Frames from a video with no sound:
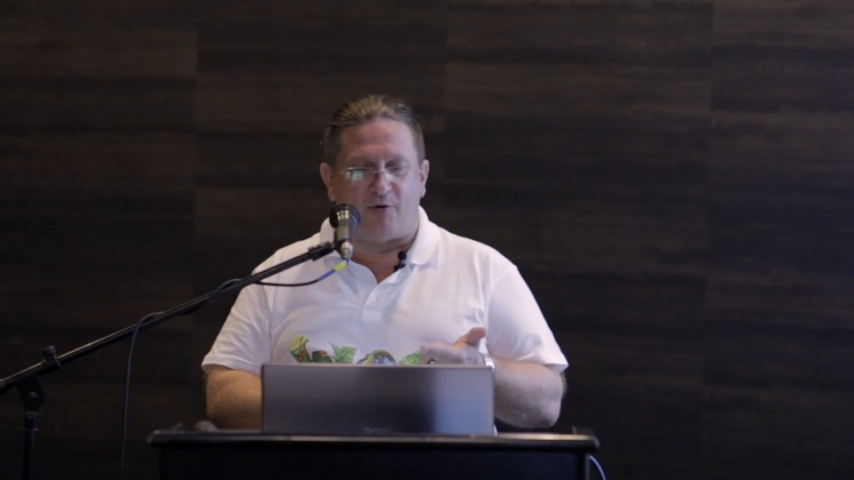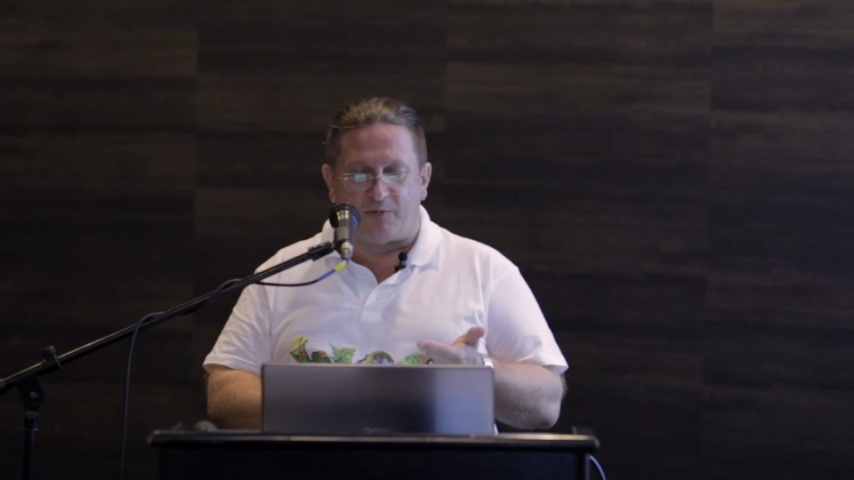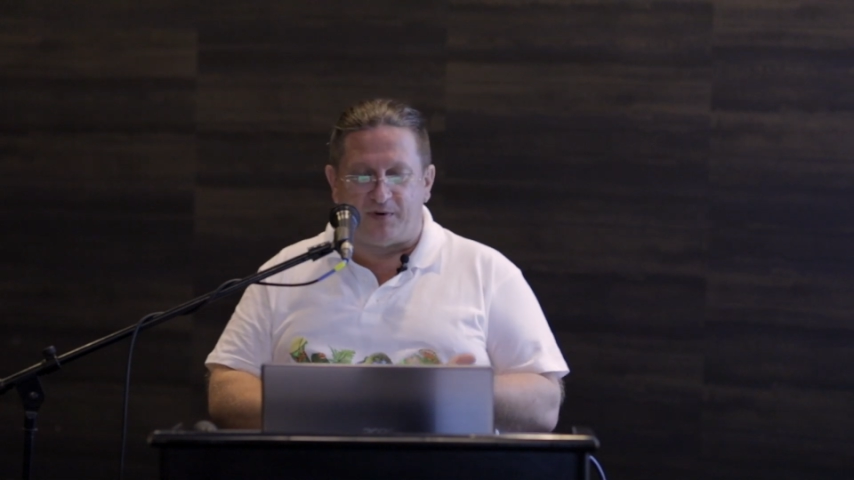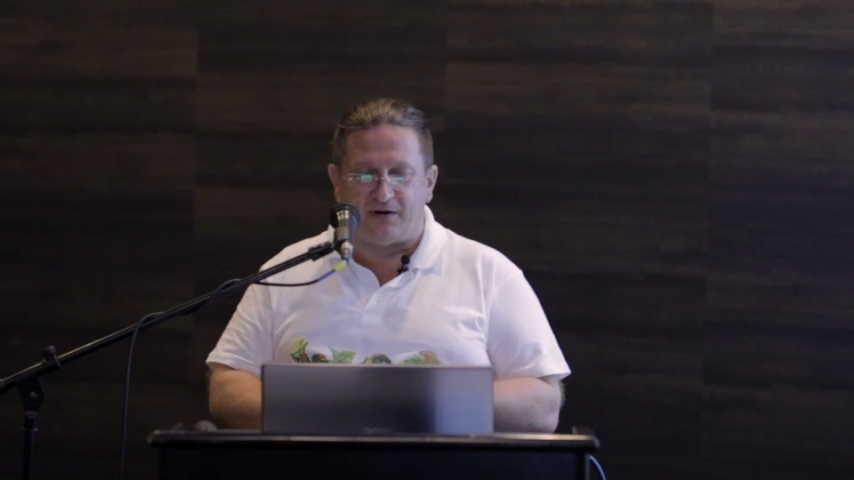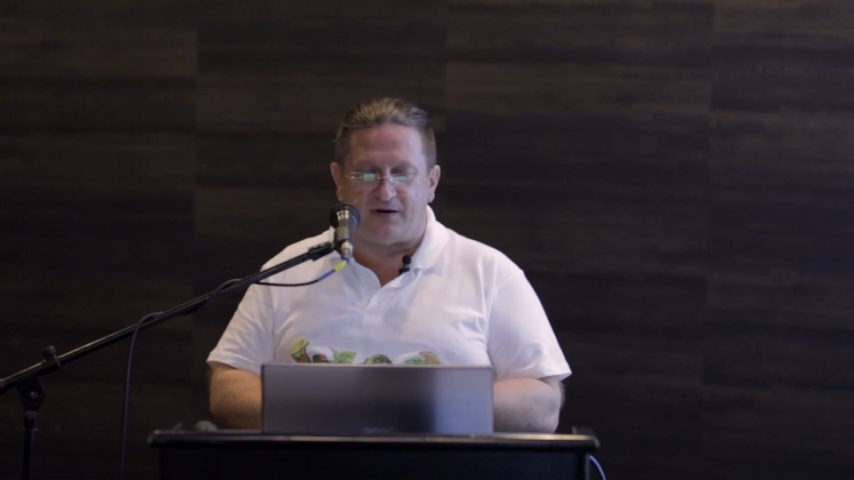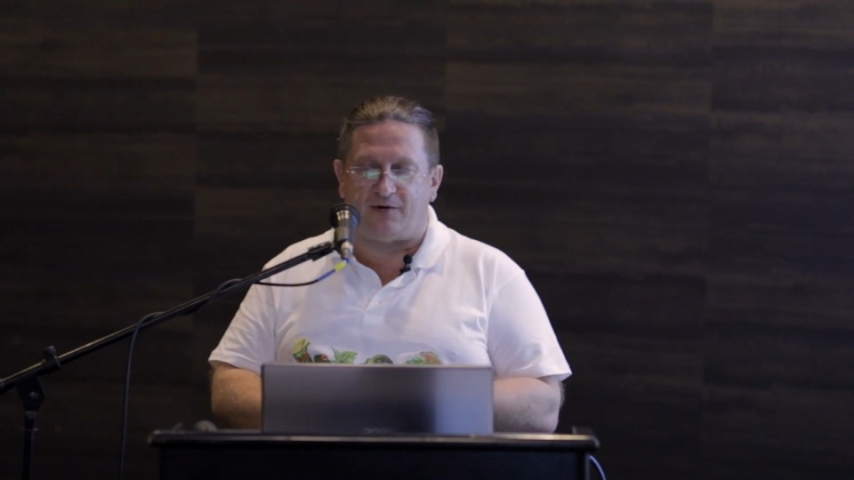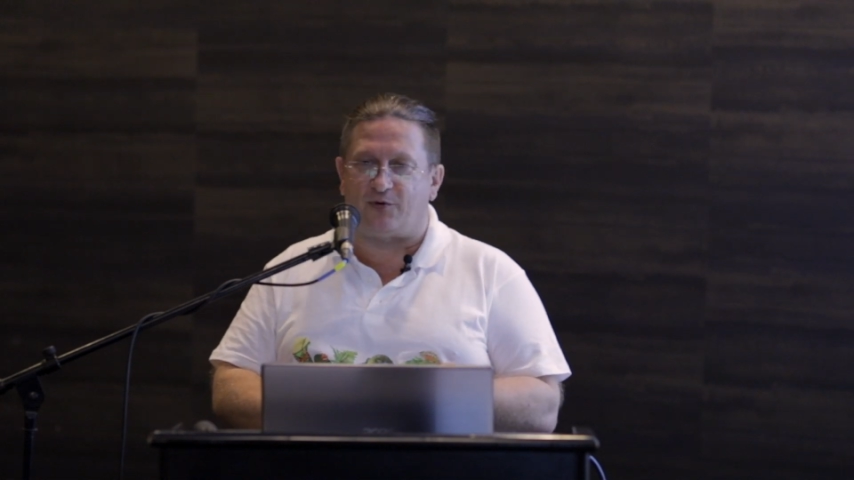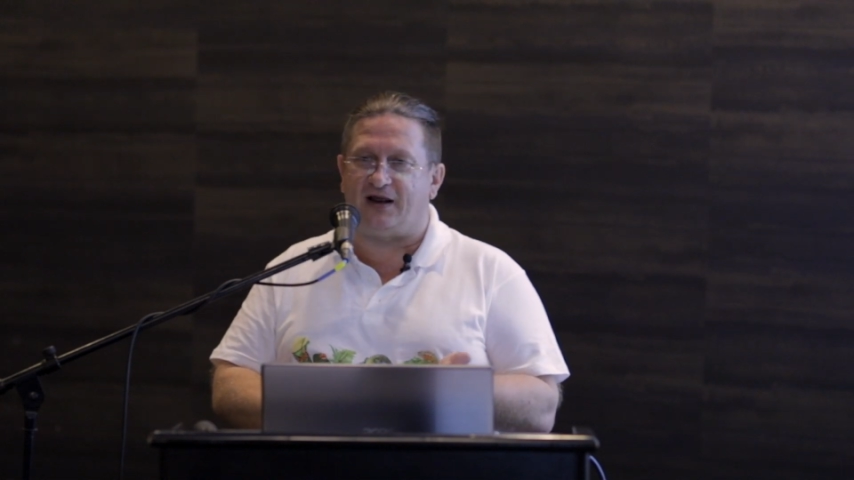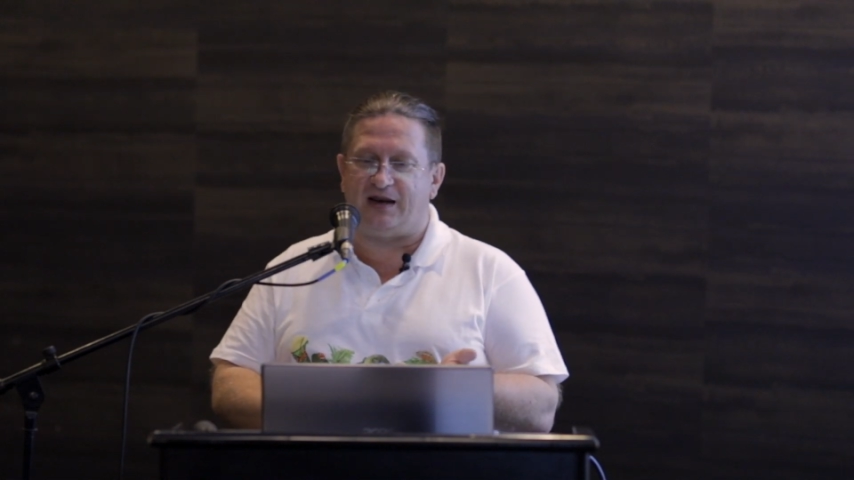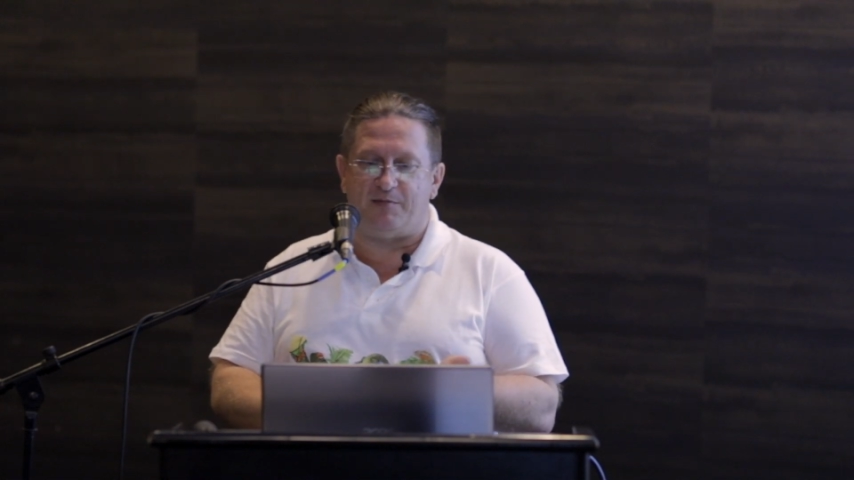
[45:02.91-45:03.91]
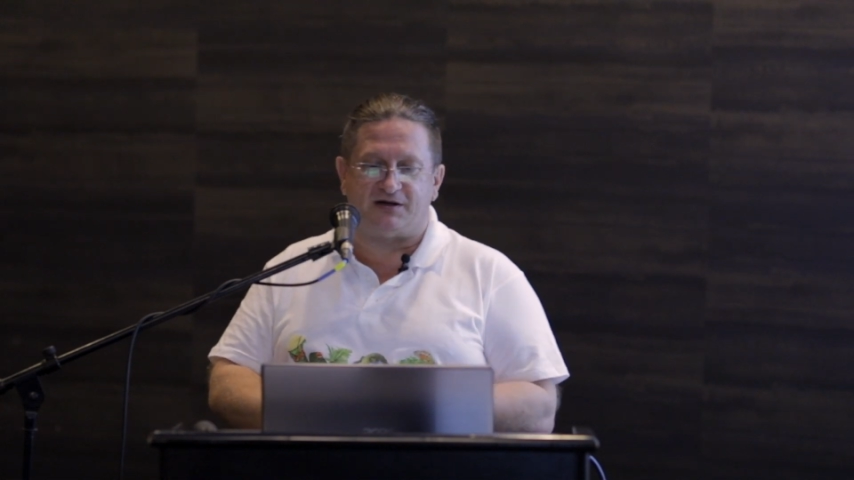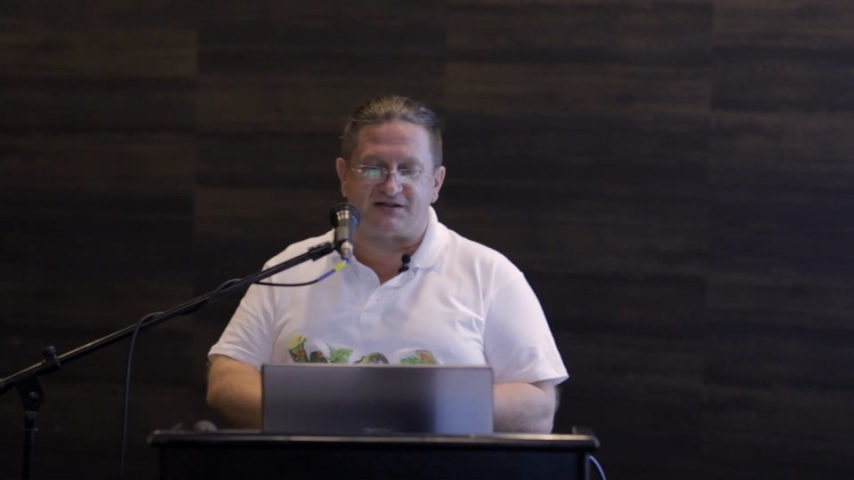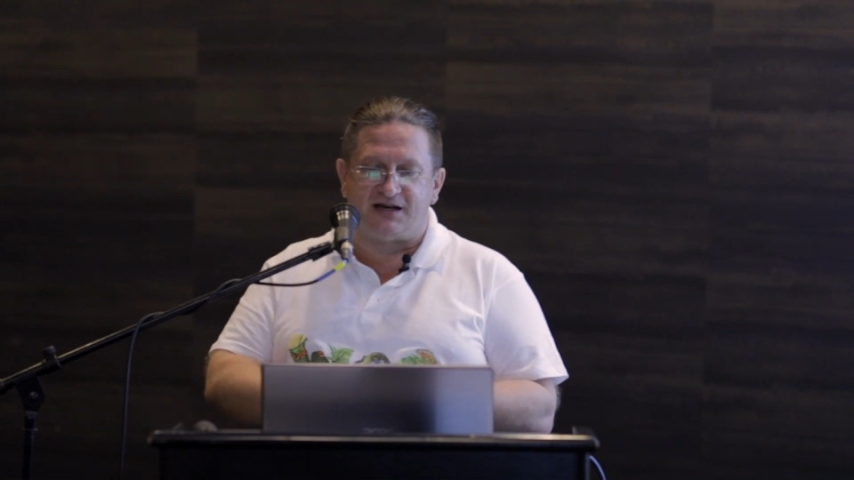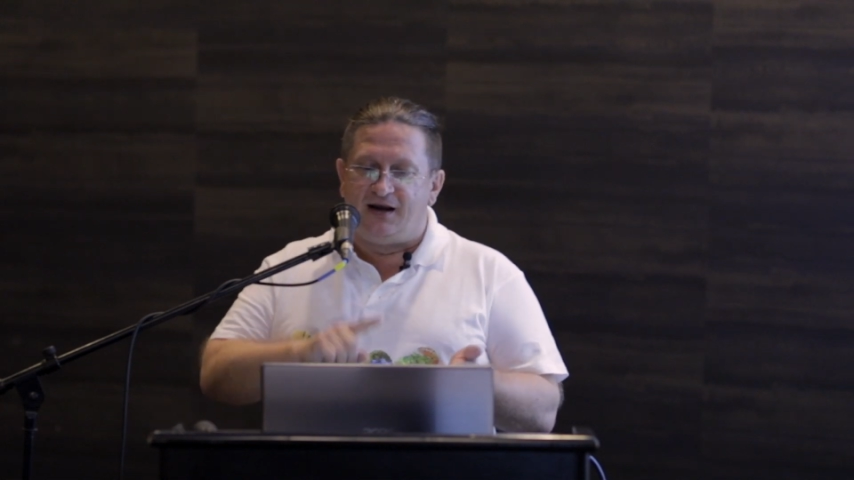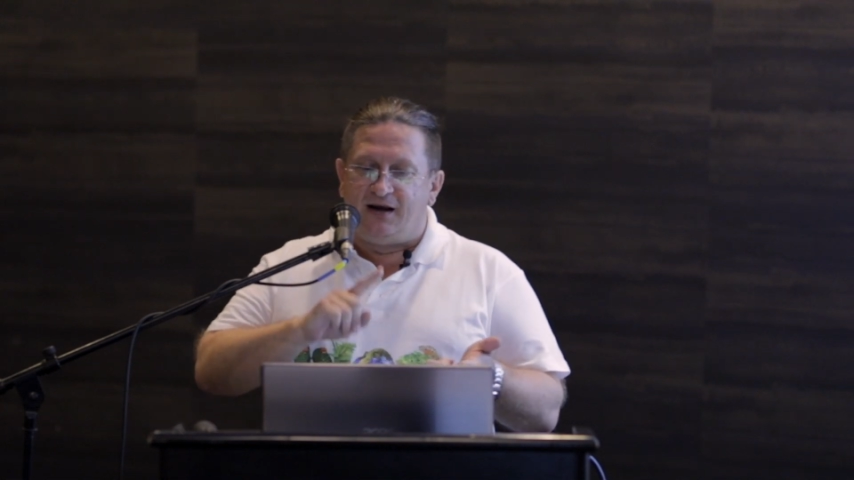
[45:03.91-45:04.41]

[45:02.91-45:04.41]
our animals,